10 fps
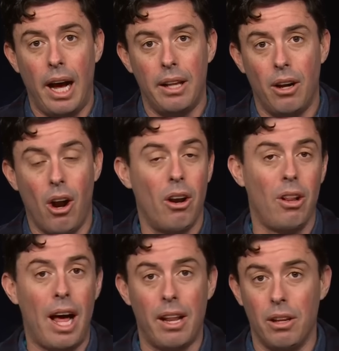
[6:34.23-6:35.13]
There aren't a
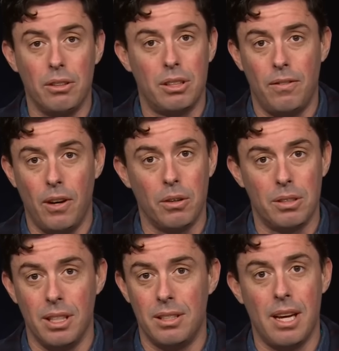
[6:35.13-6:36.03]
lot of those
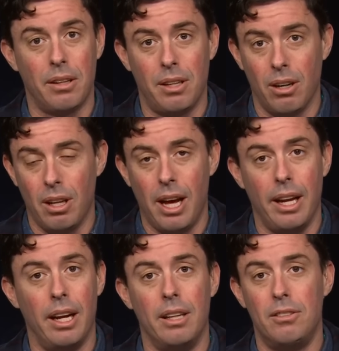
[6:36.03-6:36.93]
folks in South
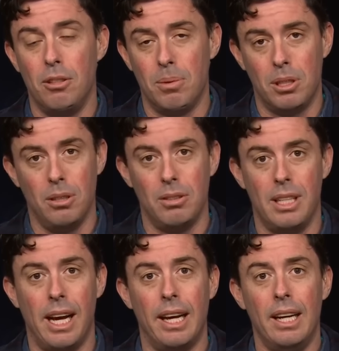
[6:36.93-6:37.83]
Carolina and Super
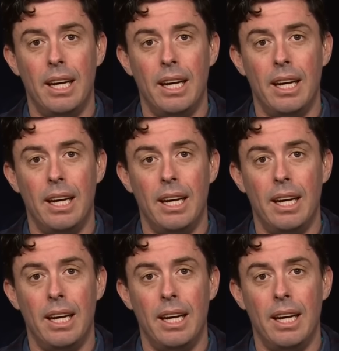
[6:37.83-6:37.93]
Tuesday,